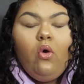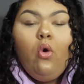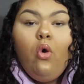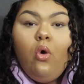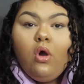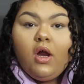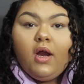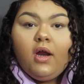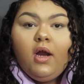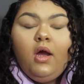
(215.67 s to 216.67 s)

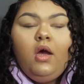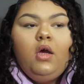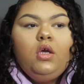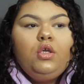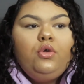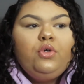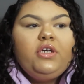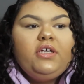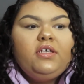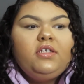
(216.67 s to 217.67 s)
Or you
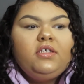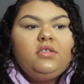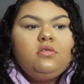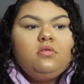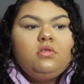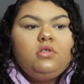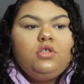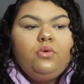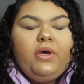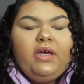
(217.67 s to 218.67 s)
could
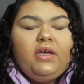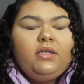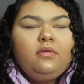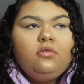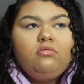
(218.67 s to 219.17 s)
do it